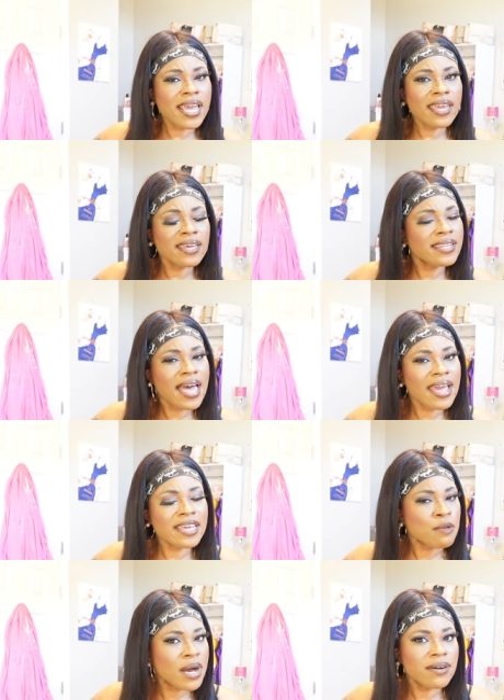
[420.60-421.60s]
saying? Like,
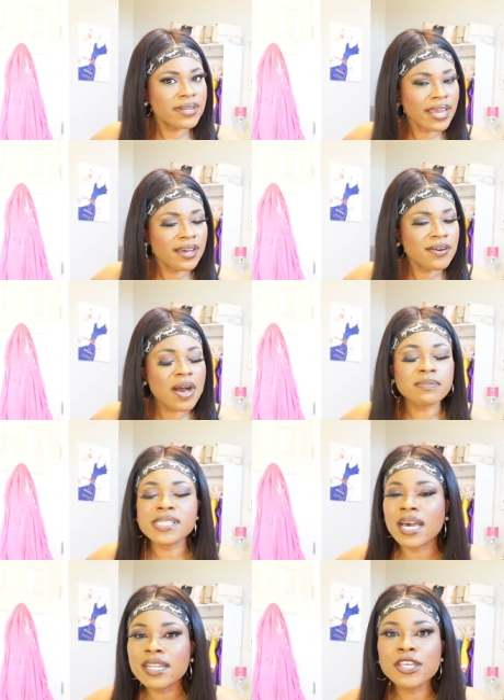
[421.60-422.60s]
come on now. I'm
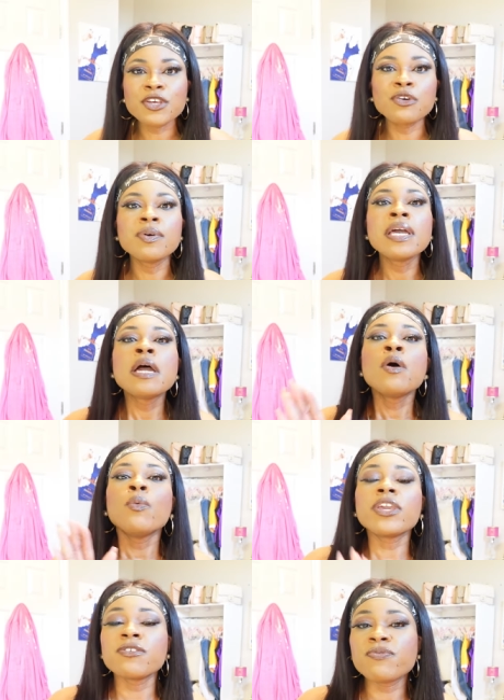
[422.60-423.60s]
telling you,
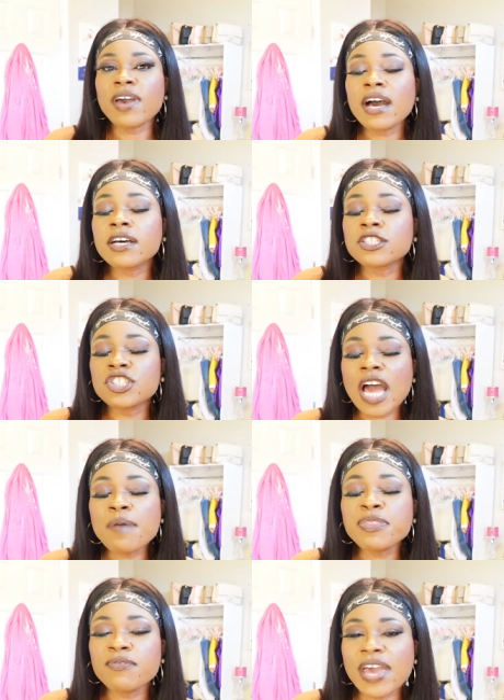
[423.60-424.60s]
when you uh,
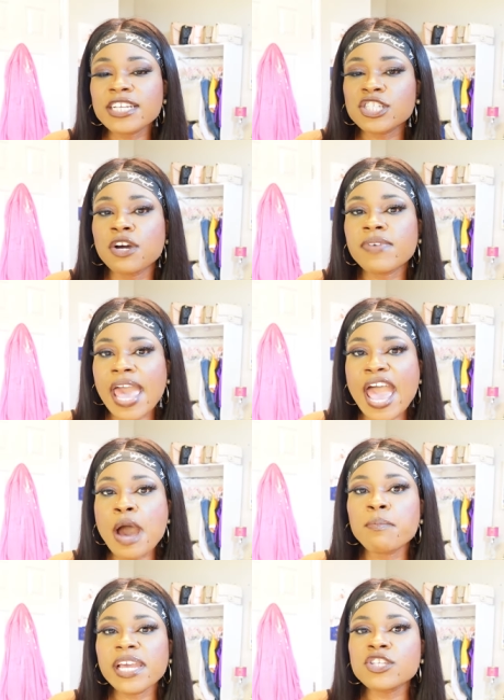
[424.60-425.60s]
shop the Fashion Nova
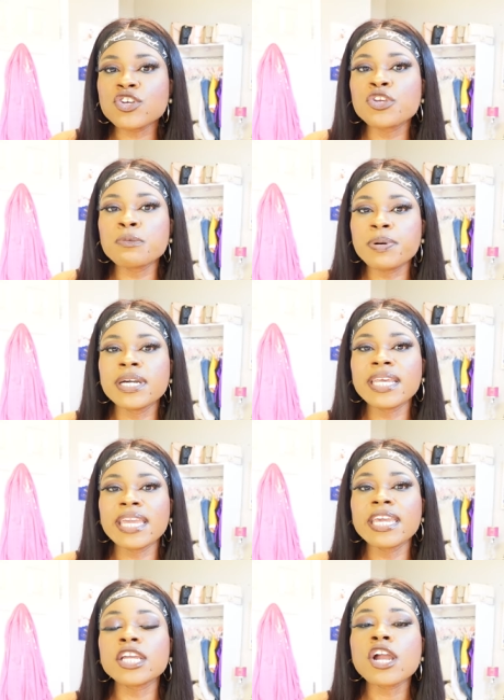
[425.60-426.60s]
app, make sure you put
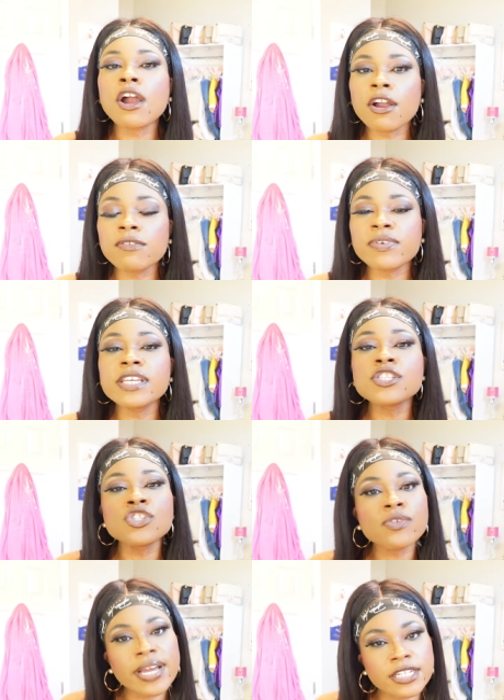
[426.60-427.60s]
in curvy,
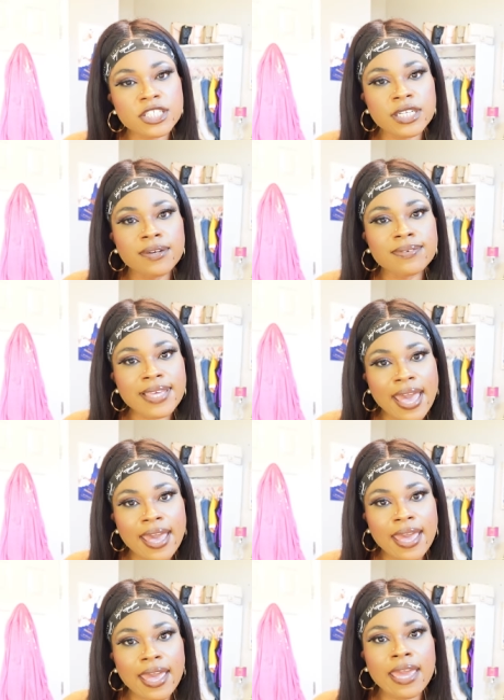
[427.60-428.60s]
stretchy,
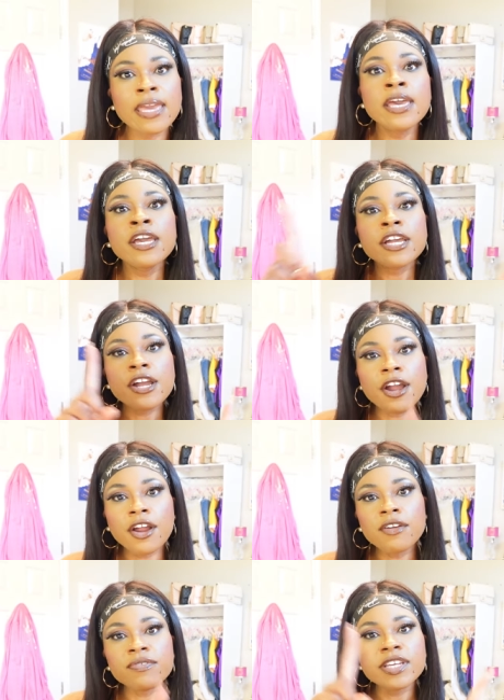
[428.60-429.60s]
okay?
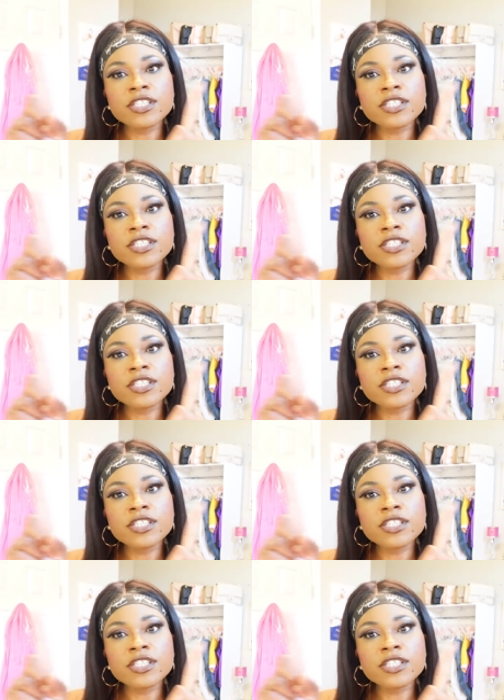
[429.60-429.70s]
Curvy,